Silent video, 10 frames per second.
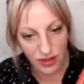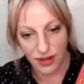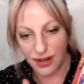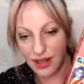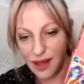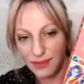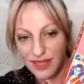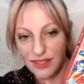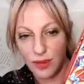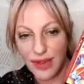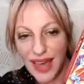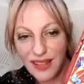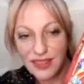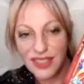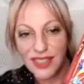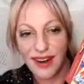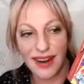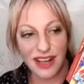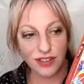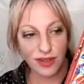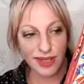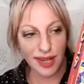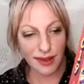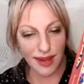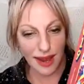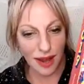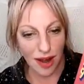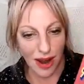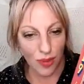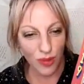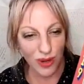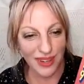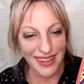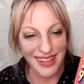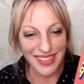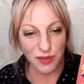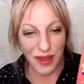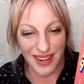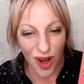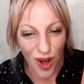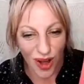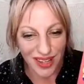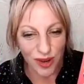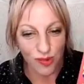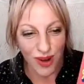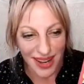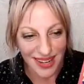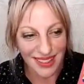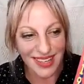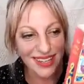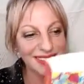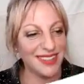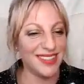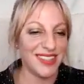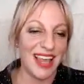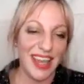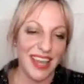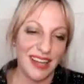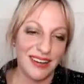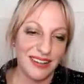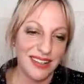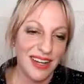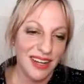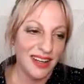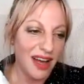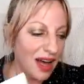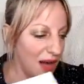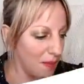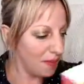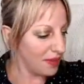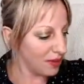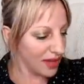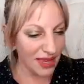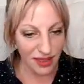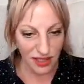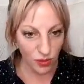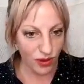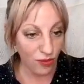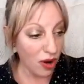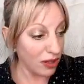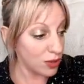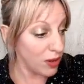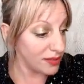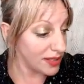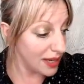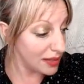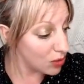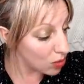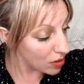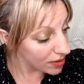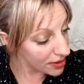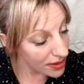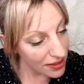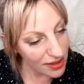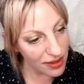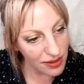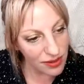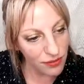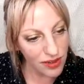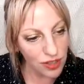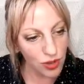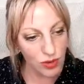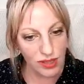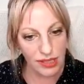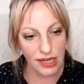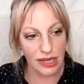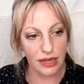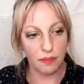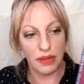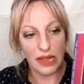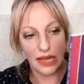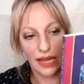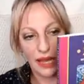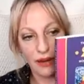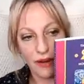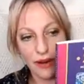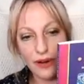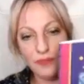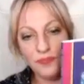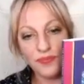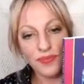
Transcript: There it comes. So galaxy.astrostyle.com. We spend all year writing this, and you can get this one for all 12 signs, or you can get the individual sign planner.